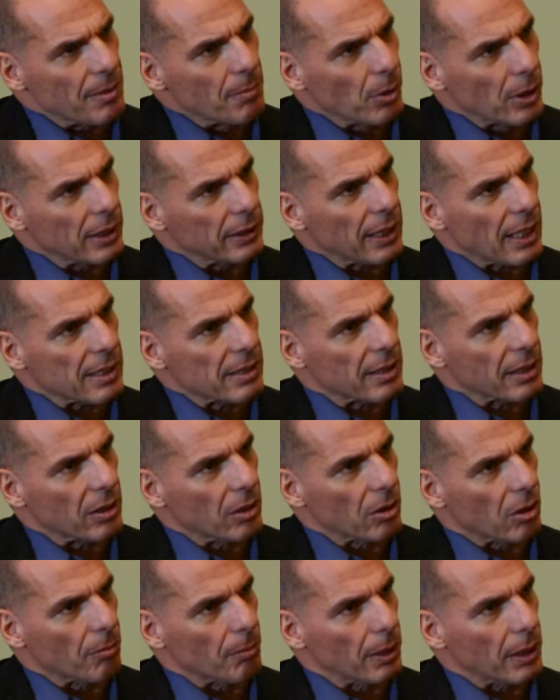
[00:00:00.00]
In a monetized
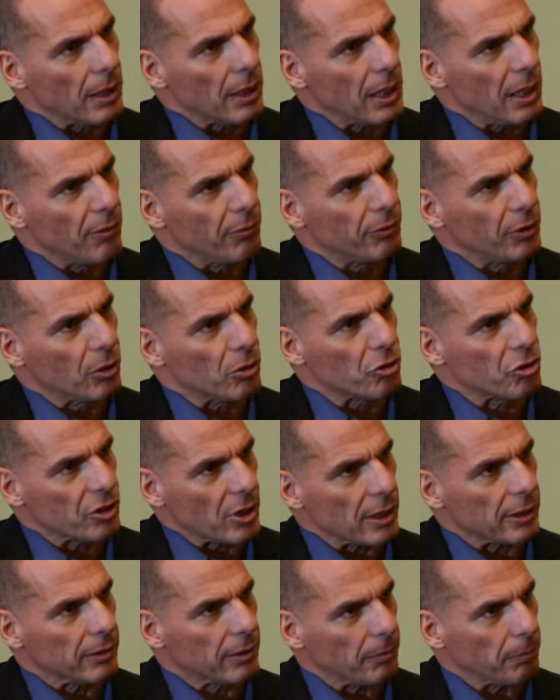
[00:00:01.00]
economy, if you
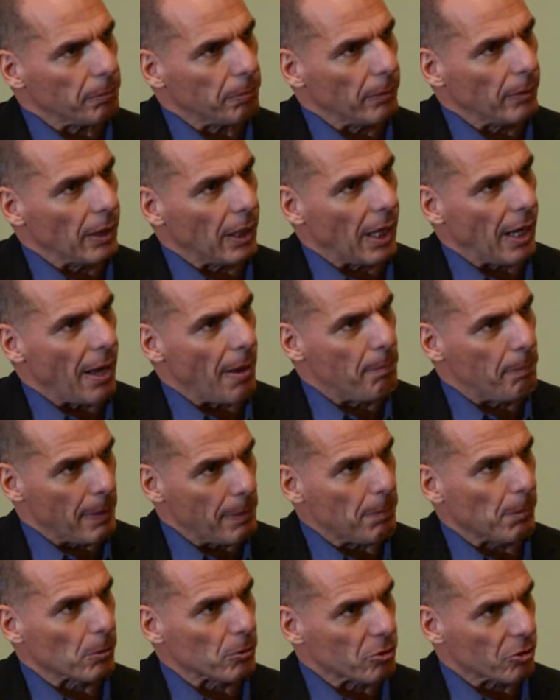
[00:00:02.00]
shut a
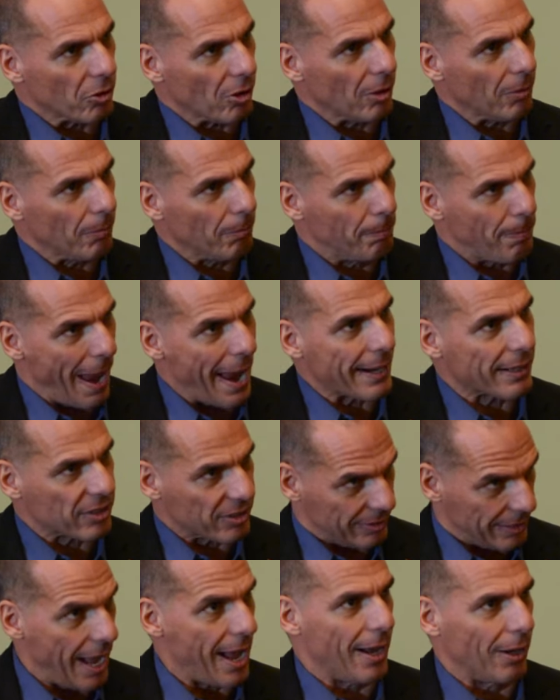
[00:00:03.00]
people's
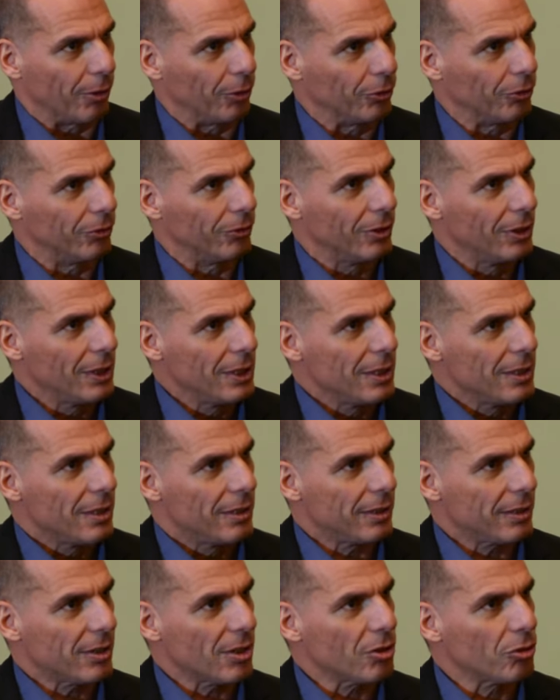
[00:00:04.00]
banks down,
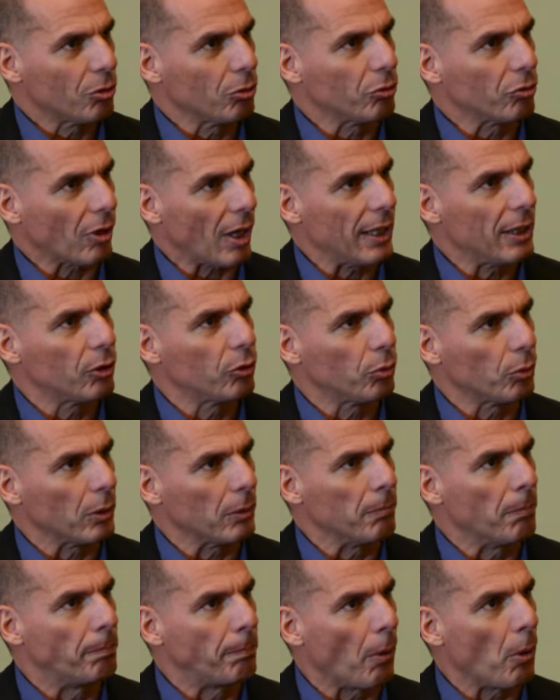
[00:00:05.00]
this is to try to
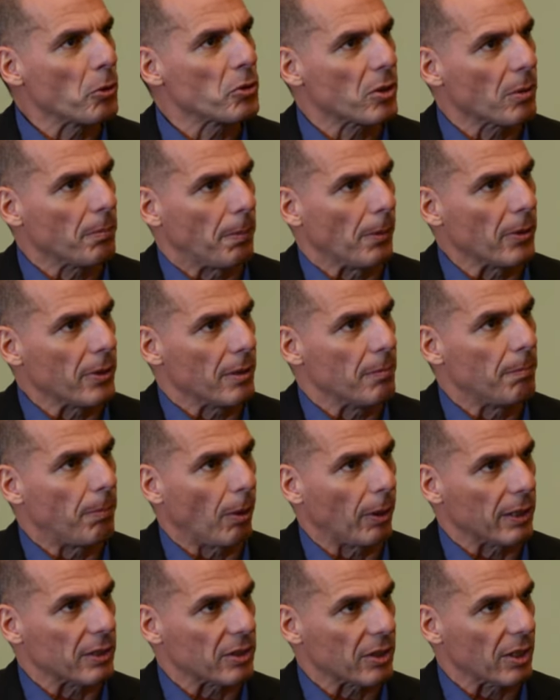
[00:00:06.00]
impose upon them
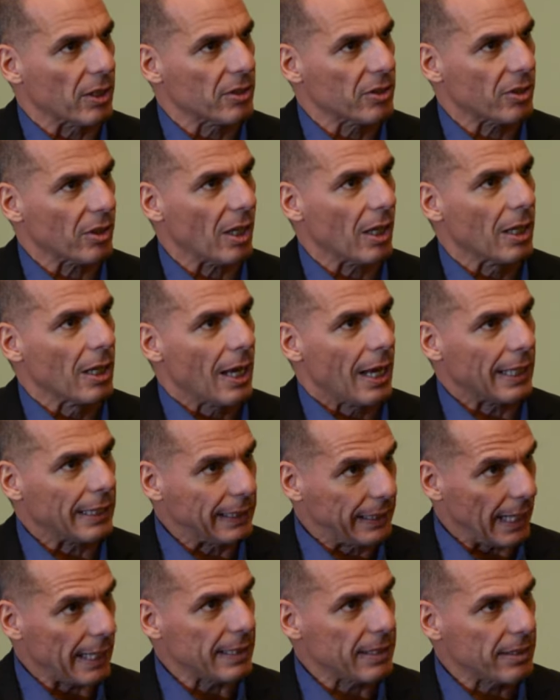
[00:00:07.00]
policies
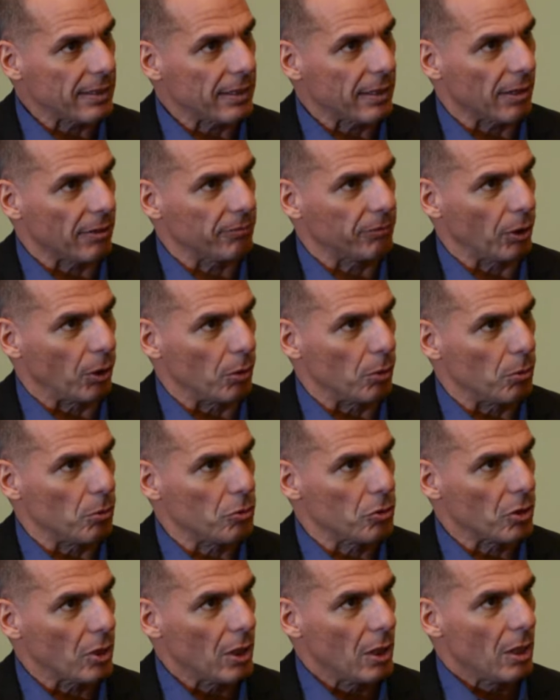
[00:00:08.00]
against their
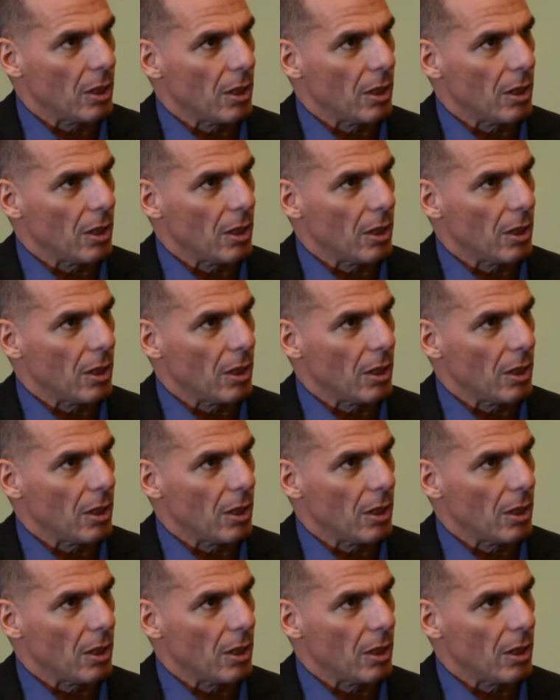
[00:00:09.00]
views